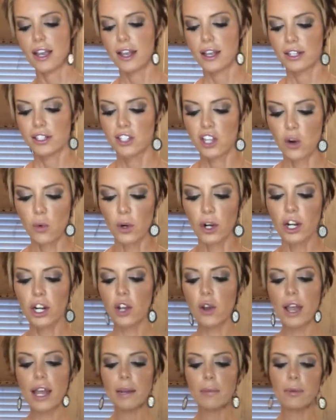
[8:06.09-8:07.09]
So we're gonna go
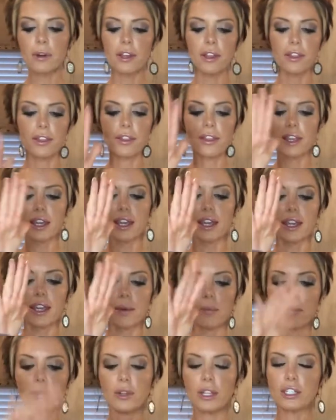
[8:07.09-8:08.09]
ahead and put the
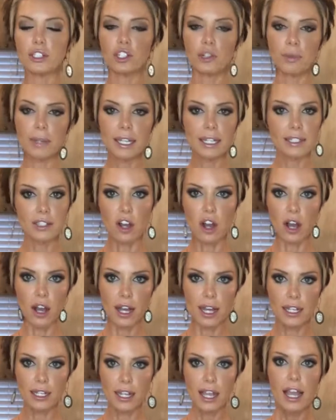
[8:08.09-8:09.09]
blender piece
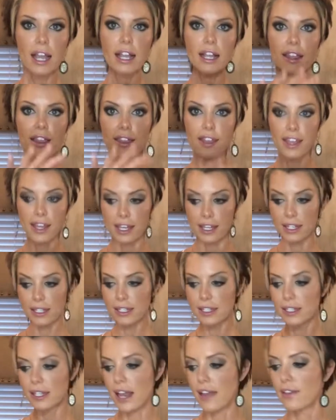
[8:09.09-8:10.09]
on this,
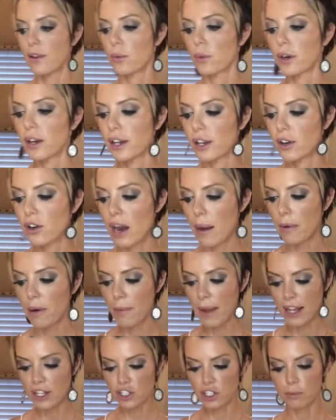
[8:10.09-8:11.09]
and then we're gonna grab our
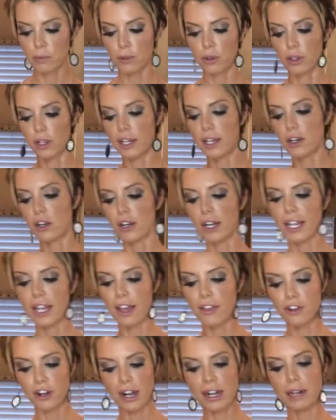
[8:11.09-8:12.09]
magic bullet or any other
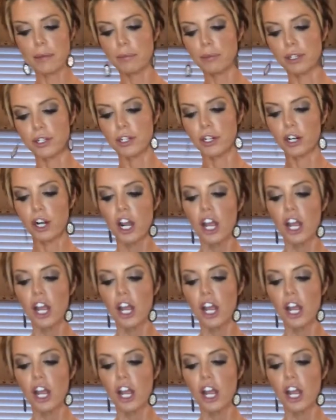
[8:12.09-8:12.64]
kind of blender.